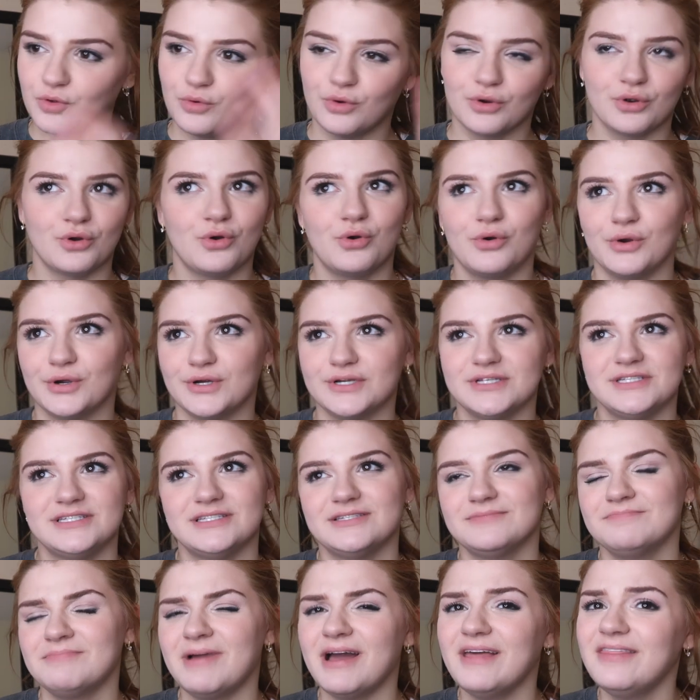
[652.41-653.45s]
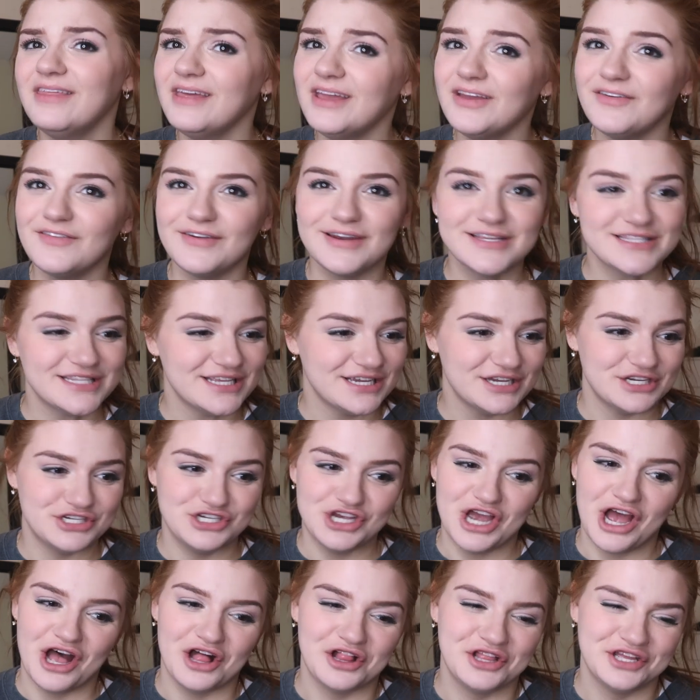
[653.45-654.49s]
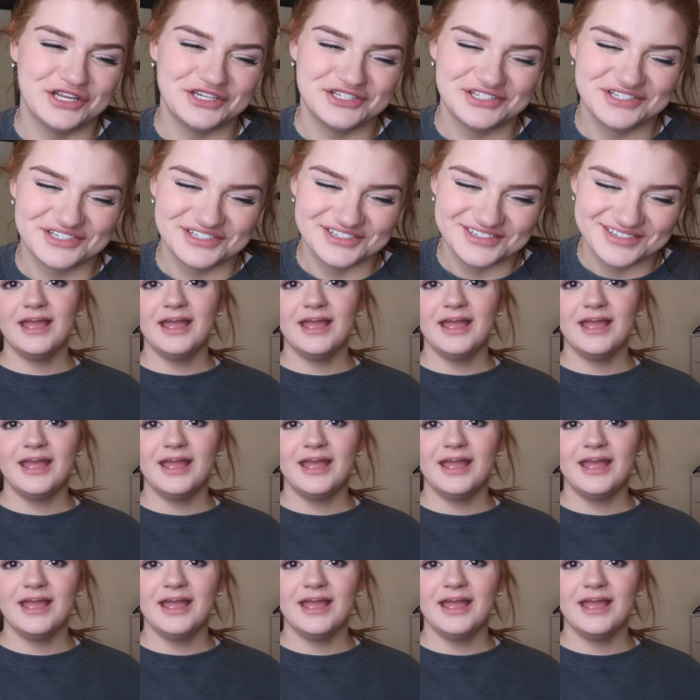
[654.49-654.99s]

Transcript: or course. I think of it as like a challenge.